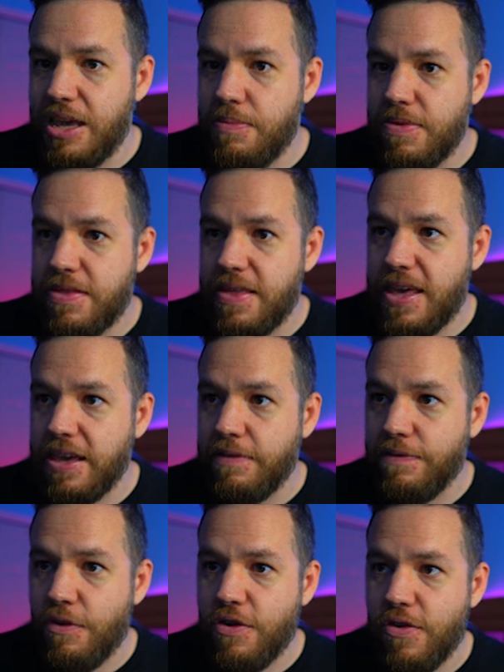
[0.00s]
thing
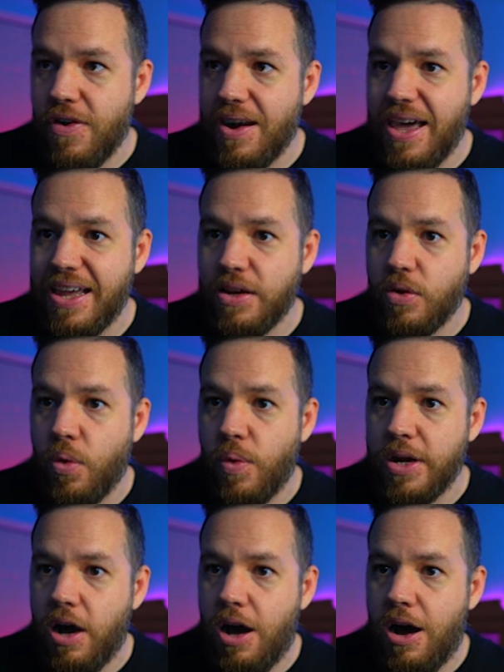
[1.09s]
for a trend line
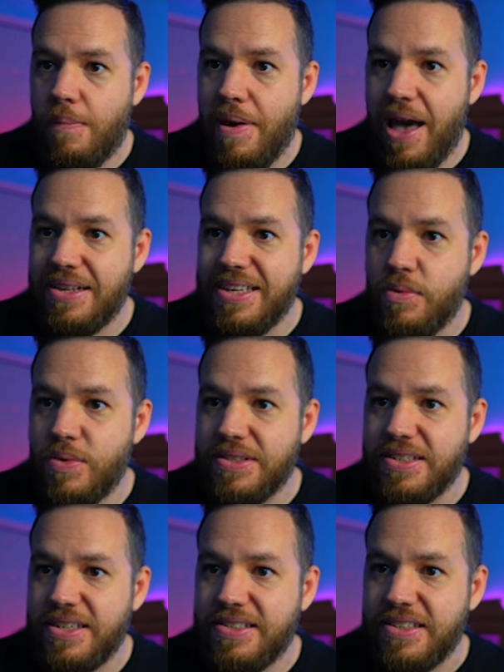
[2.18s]
going up as a
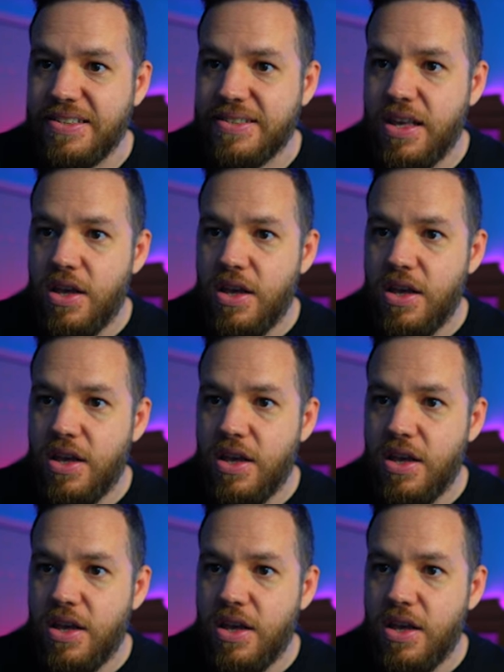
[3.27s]
resistance.